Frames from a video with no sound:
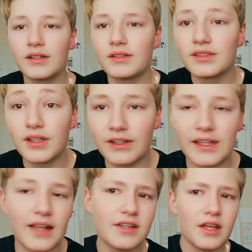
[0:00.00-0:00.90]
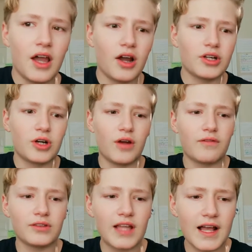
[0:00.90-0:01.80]
Stuff like that.
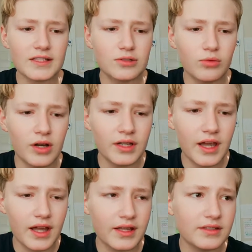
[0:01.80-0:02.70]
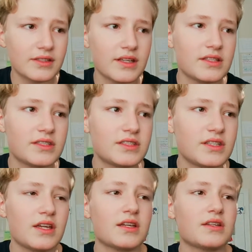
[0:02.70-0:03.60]
Our last one, guys, it
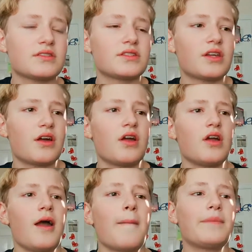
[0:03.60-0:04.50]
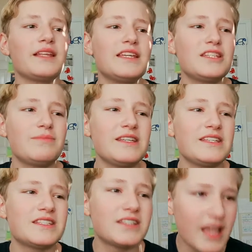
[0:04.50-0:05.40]
says, please be
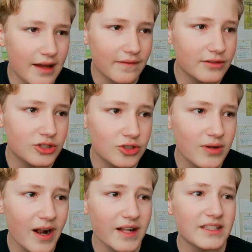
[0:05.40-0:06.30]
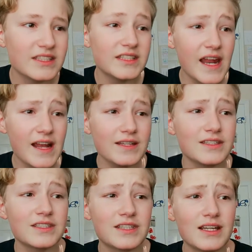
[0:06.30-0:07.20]
safe. Do not
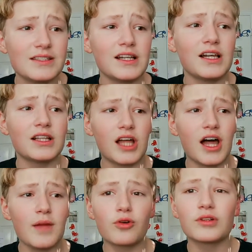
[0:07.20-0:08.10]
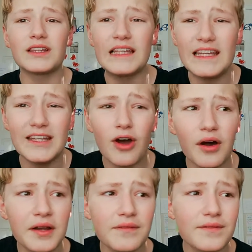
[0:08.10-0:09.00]
stand, sit, climb, or lean on